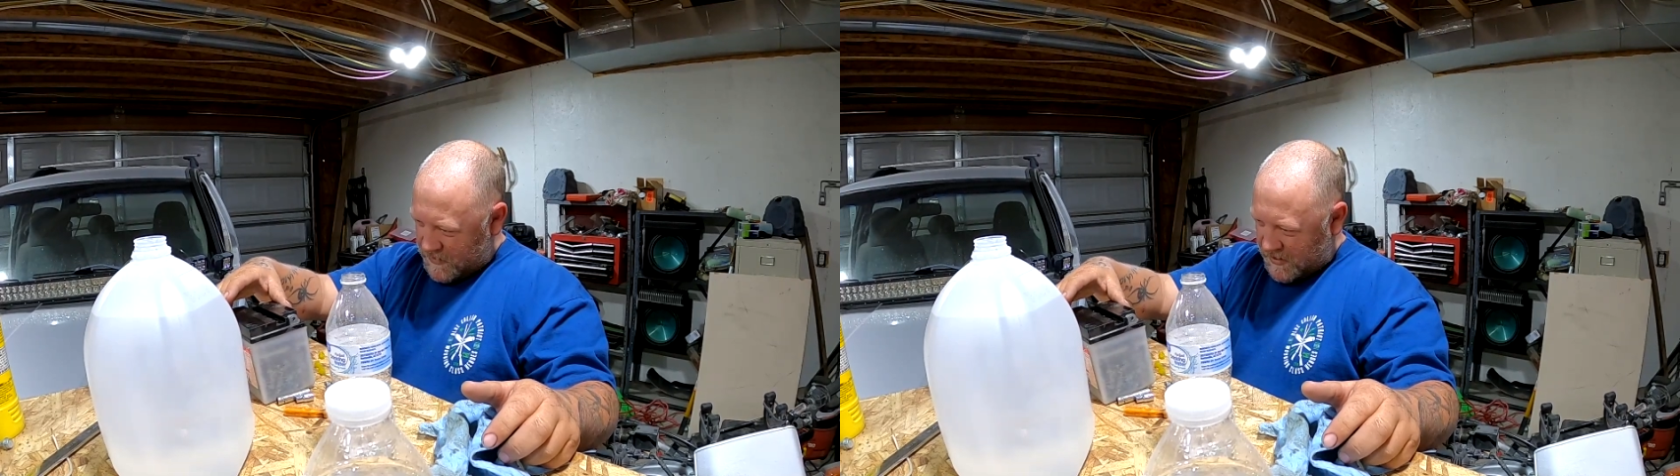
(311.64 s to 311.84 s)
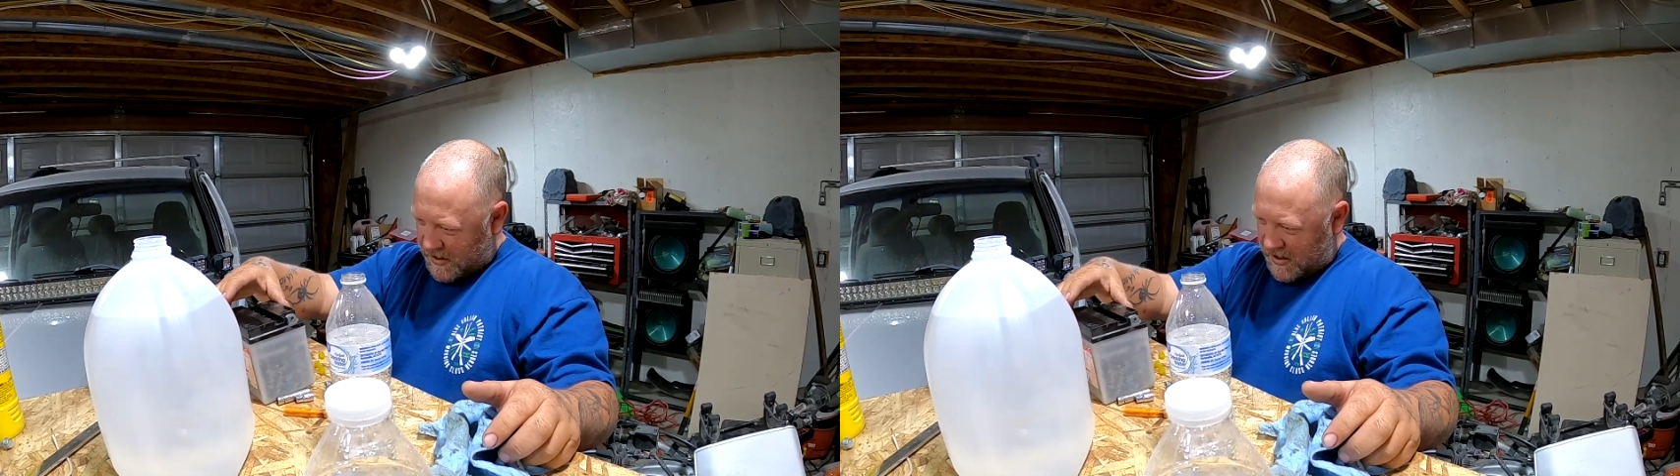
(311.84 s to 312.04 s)

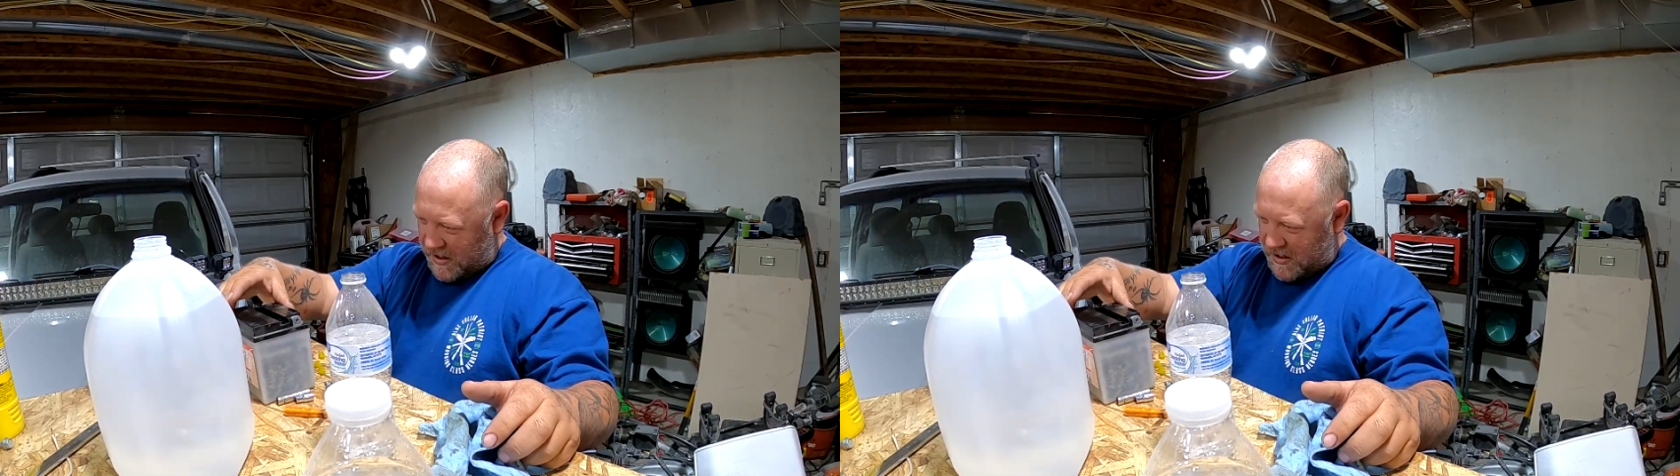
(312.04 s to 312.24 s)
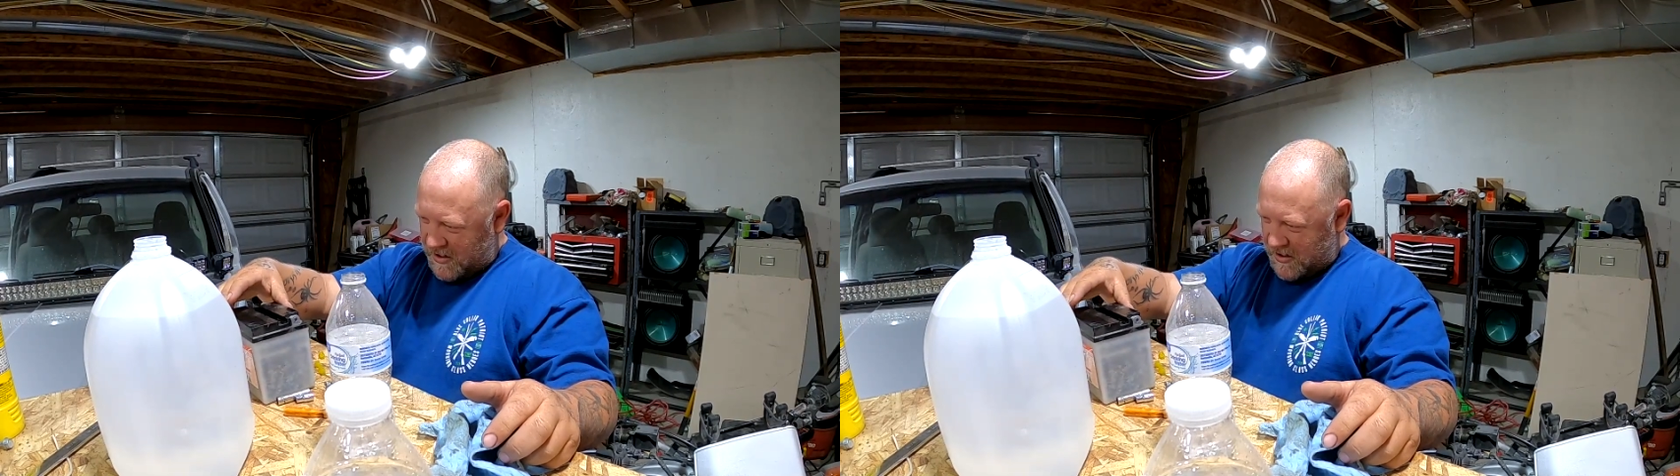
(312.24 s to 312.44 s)
just
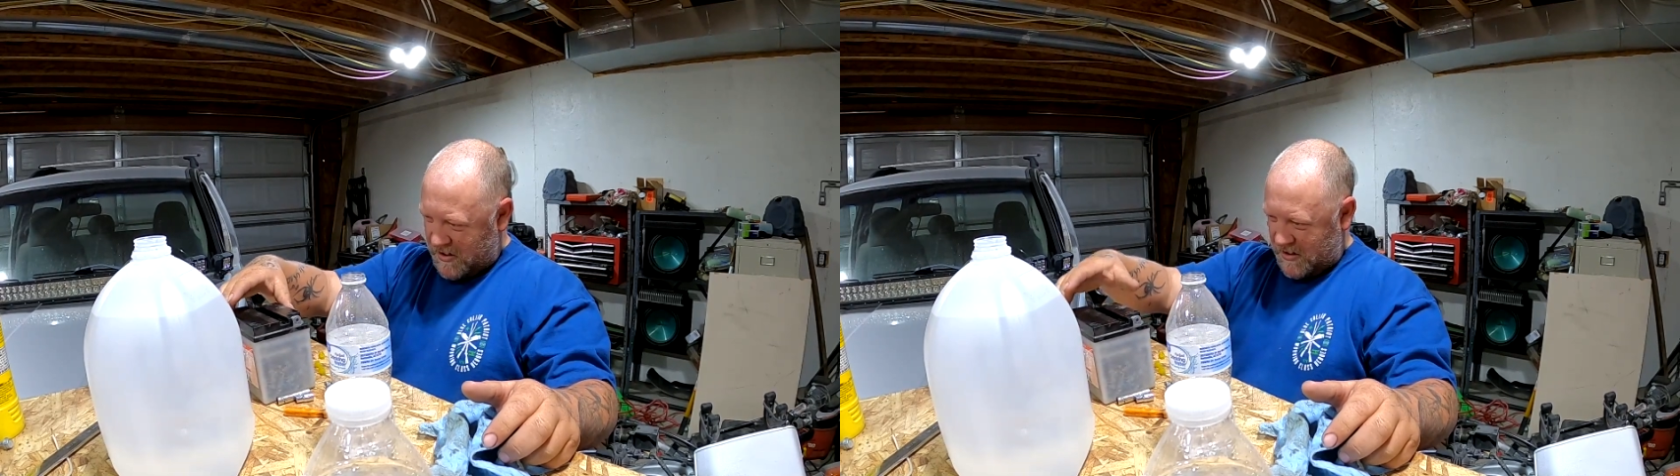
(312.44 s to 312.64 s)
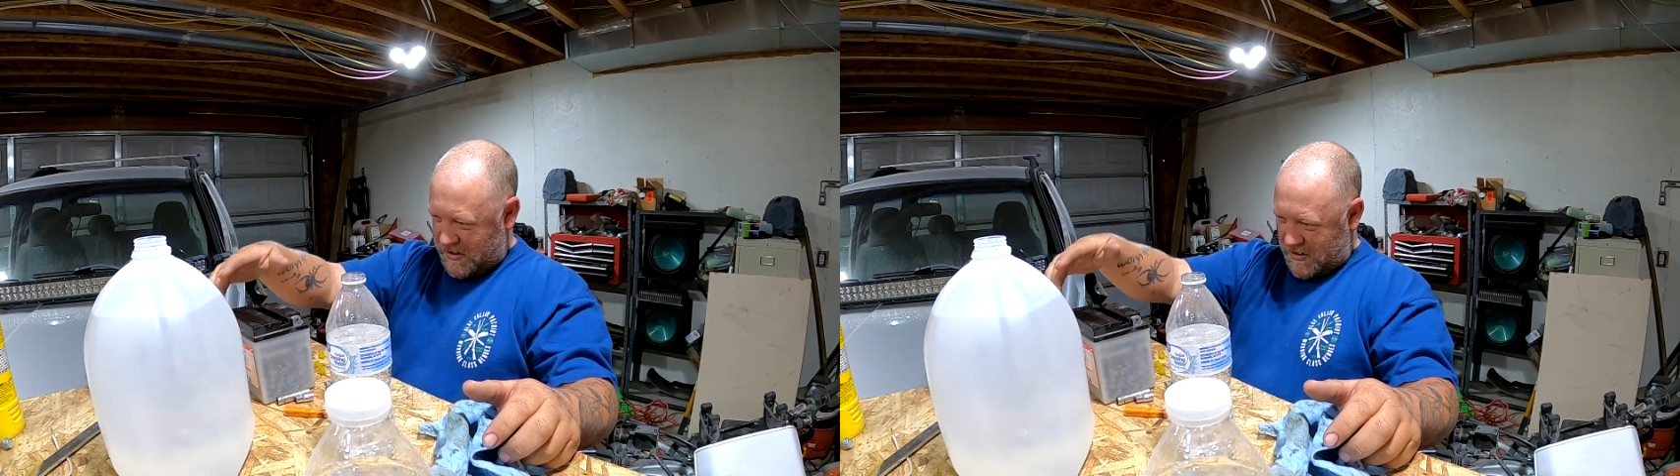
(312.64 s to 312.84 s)
kind of
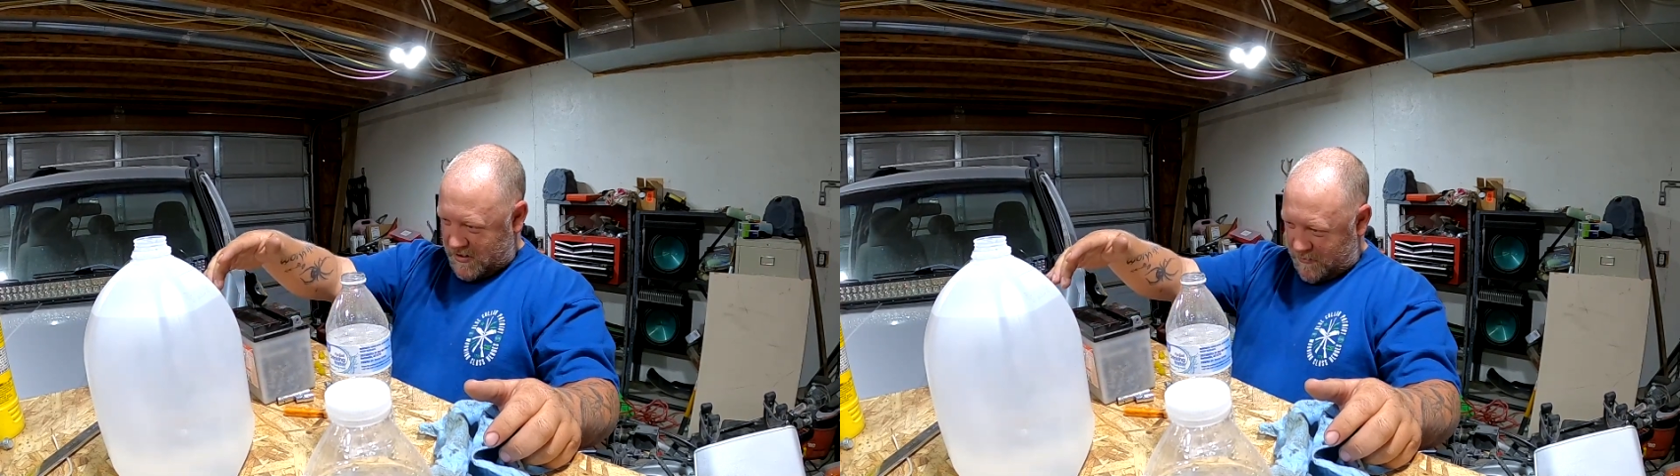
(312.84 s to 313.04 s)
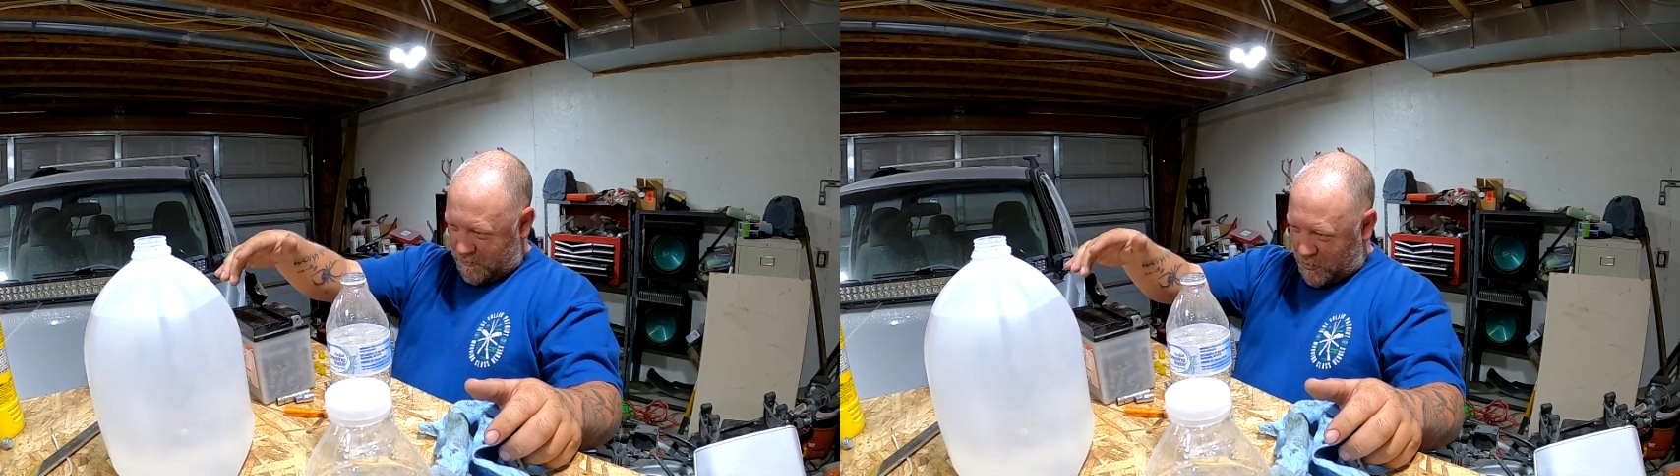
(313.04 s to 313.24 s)

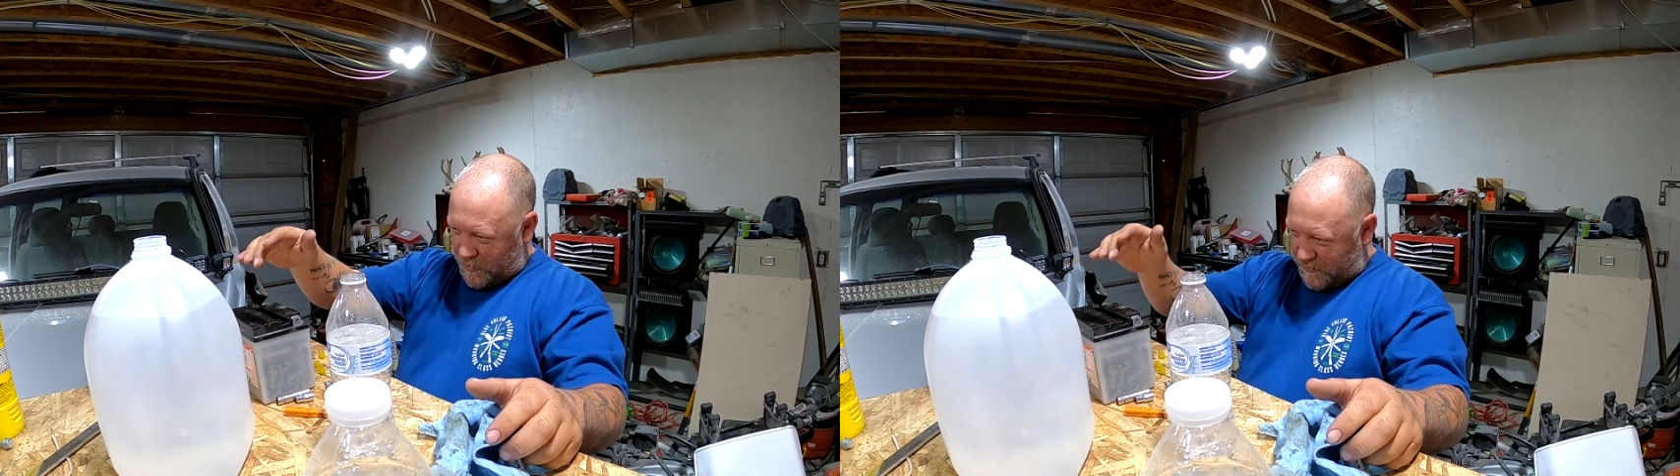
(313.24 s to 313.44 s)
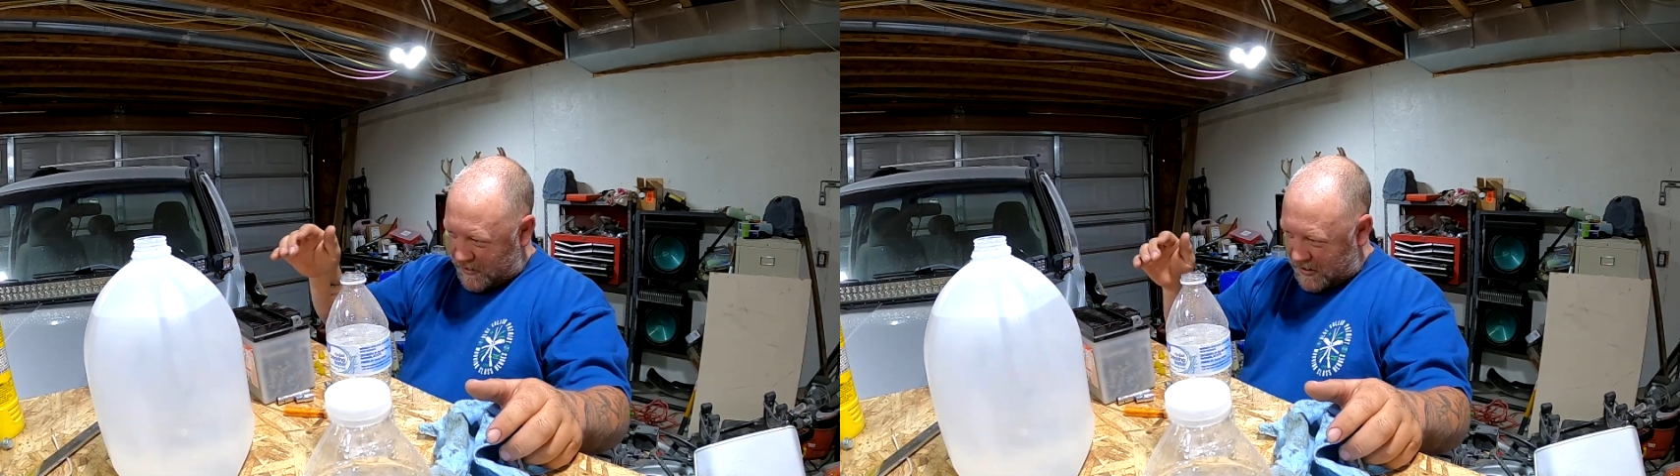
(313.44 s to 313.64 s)
moving